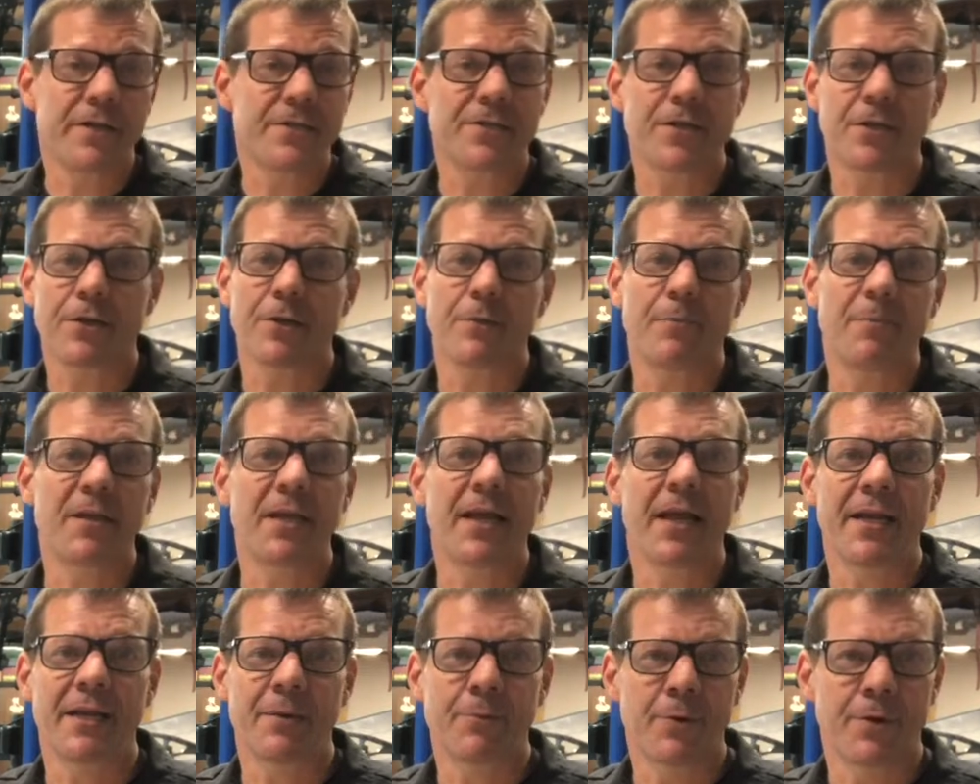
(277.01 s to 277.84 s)
It could be
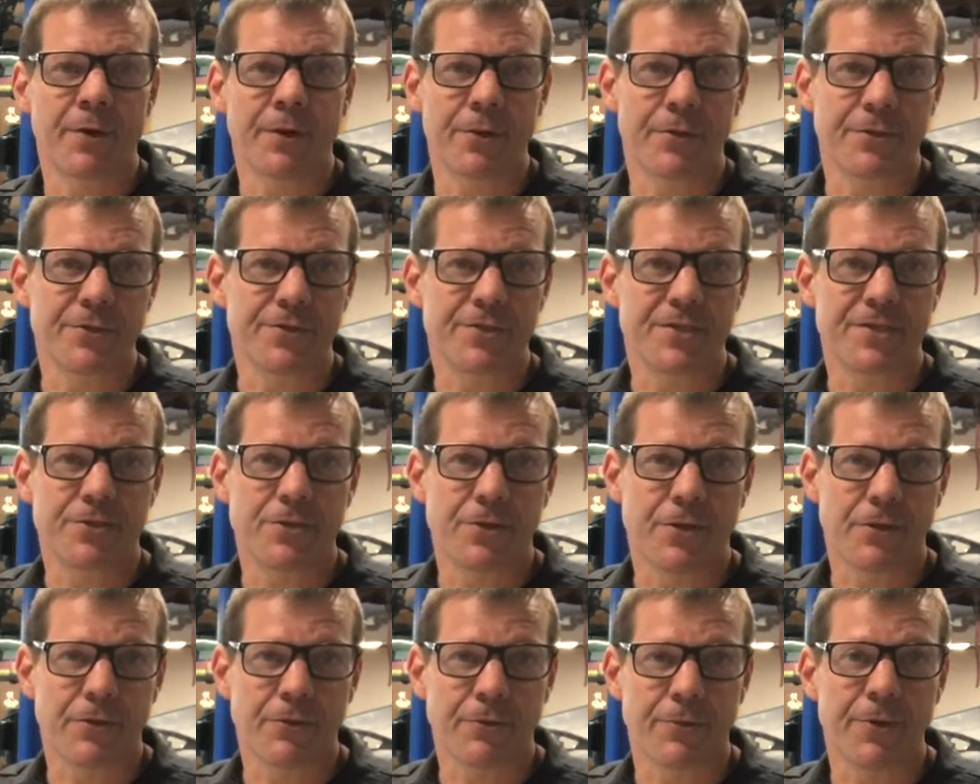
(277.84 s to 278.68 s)
any one of those
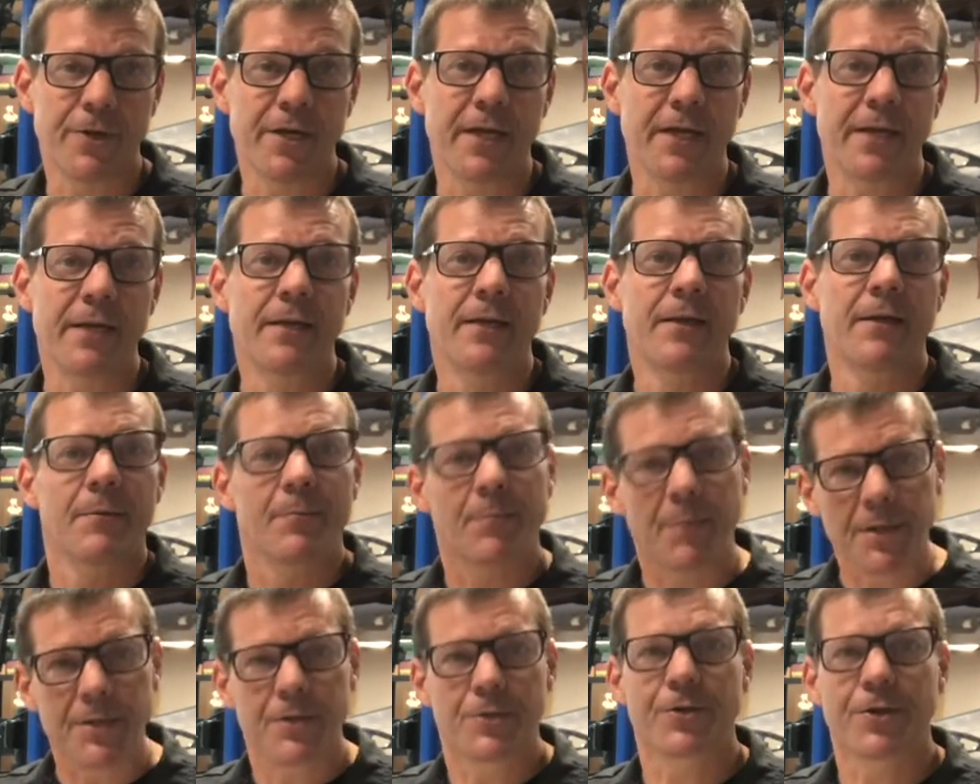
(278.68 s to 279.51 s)
three,
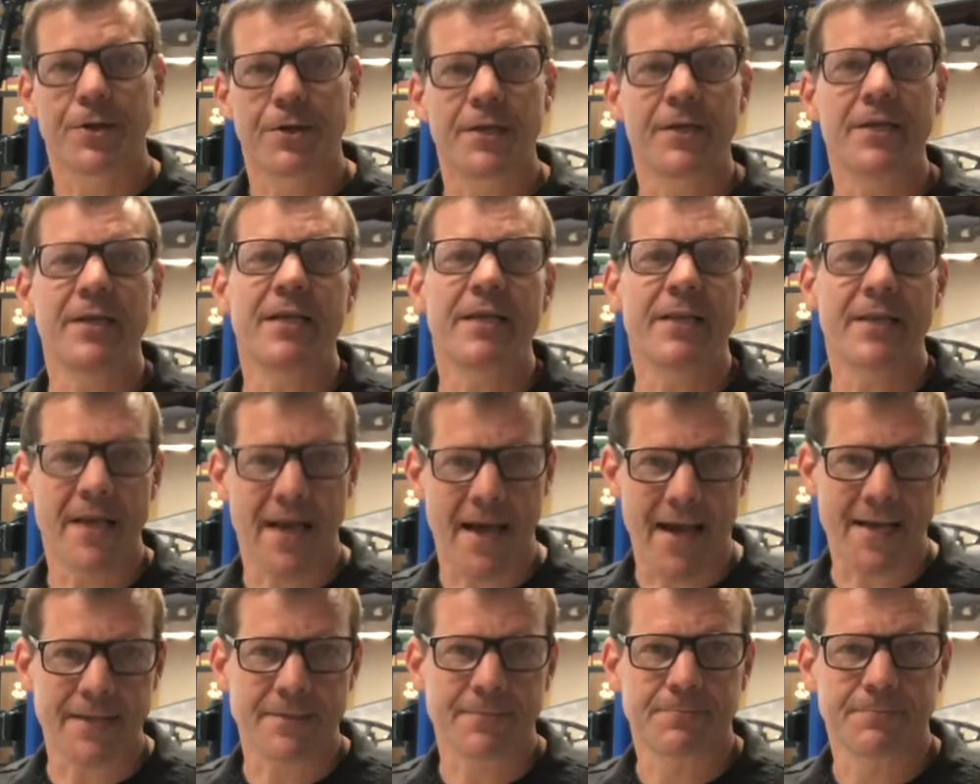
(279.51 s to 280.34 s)
but you're gonna need
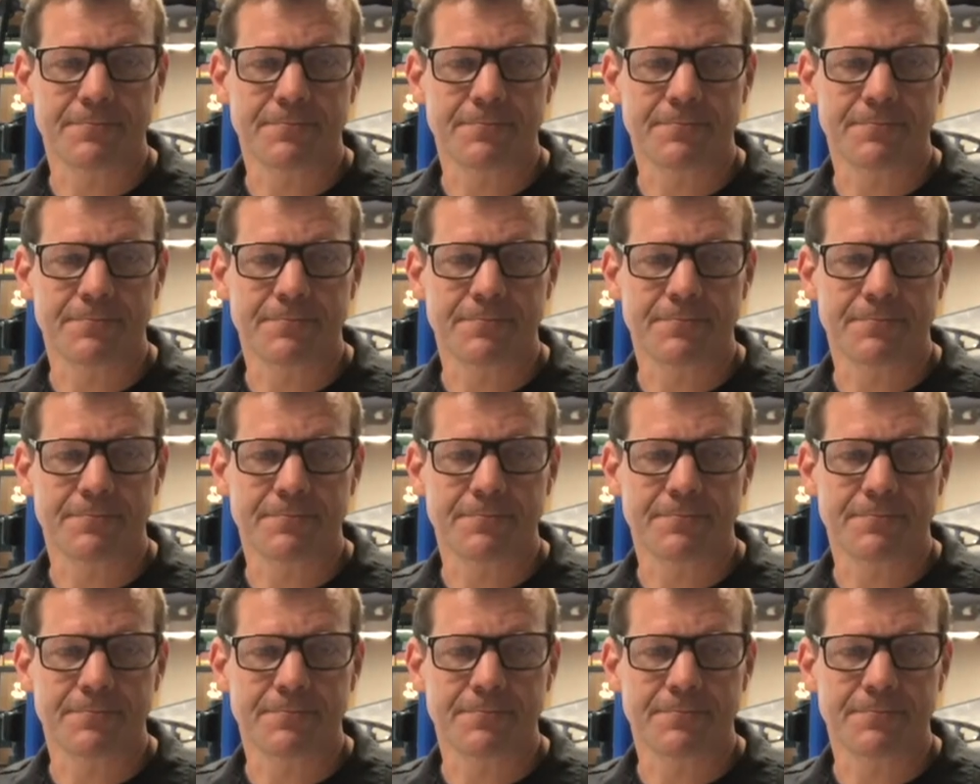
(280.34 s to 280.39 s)
that.